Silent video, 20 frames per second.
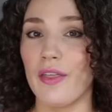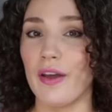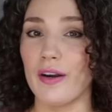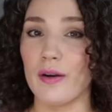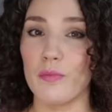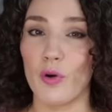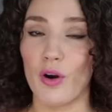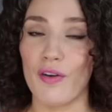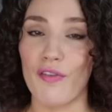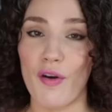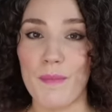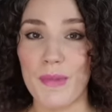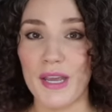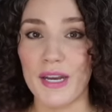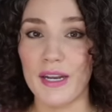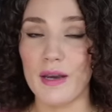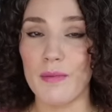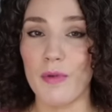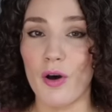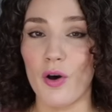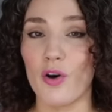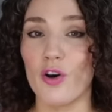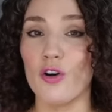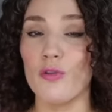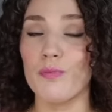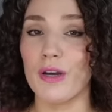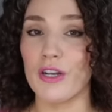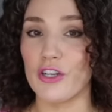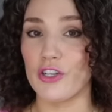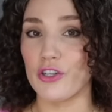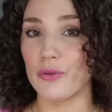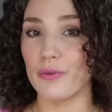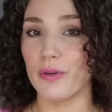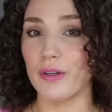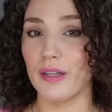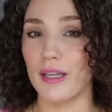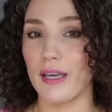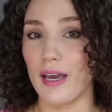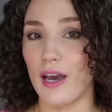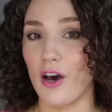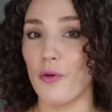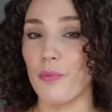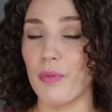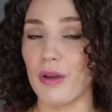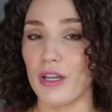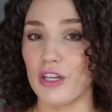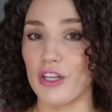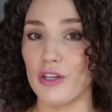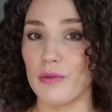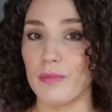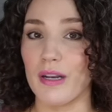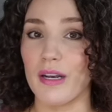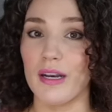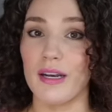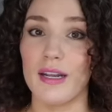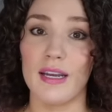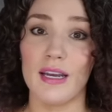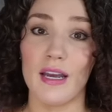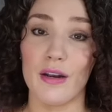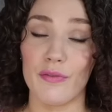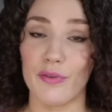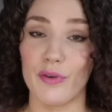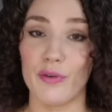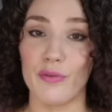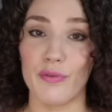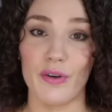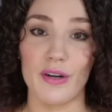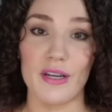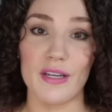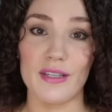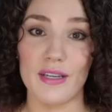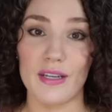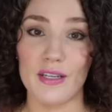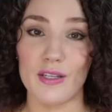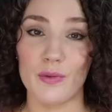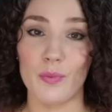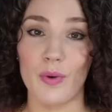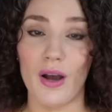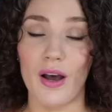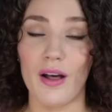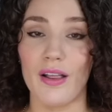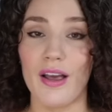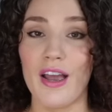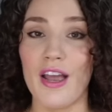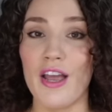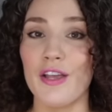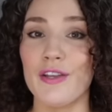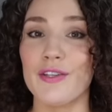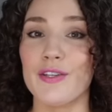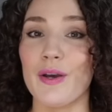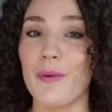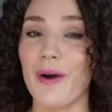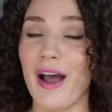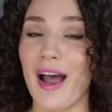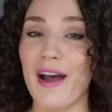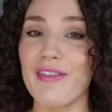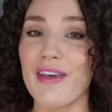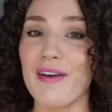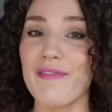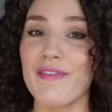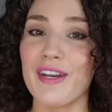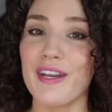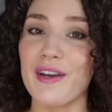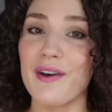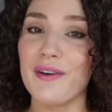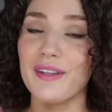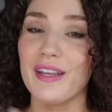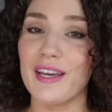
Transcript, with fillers: that are more of a medium hold, but do really help in humidity and for frizz as well. So I will have that video